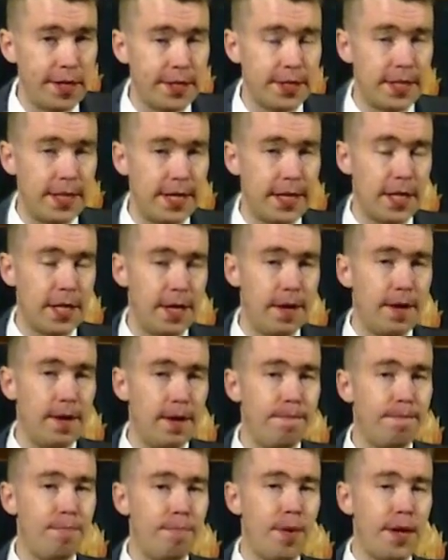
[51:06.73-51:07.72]
into any of the
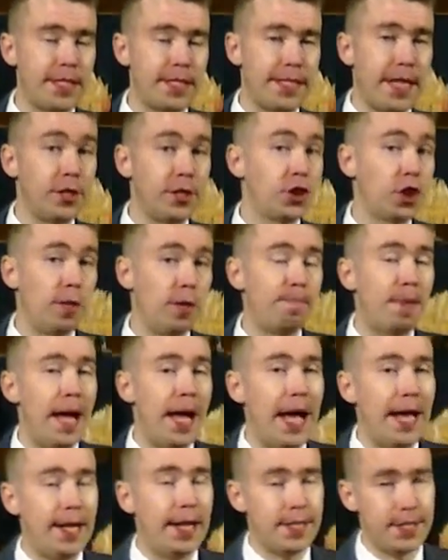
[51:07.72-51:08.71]
presidential
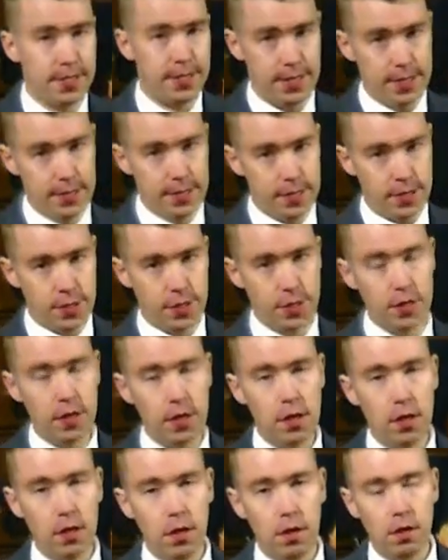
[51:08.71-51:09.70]
palaces
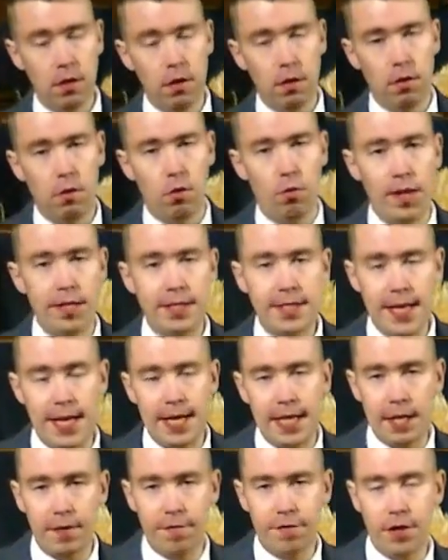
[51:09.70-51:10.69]
or into
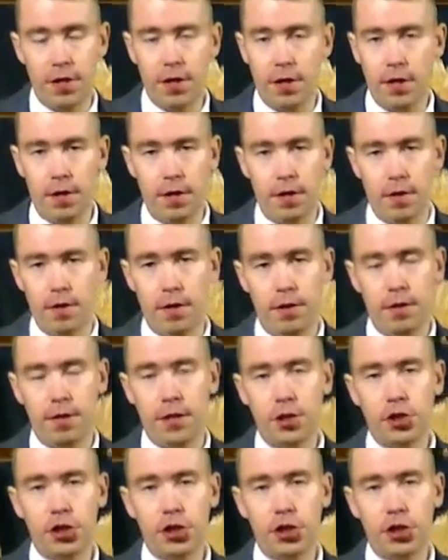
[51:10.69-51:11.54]
any of the, the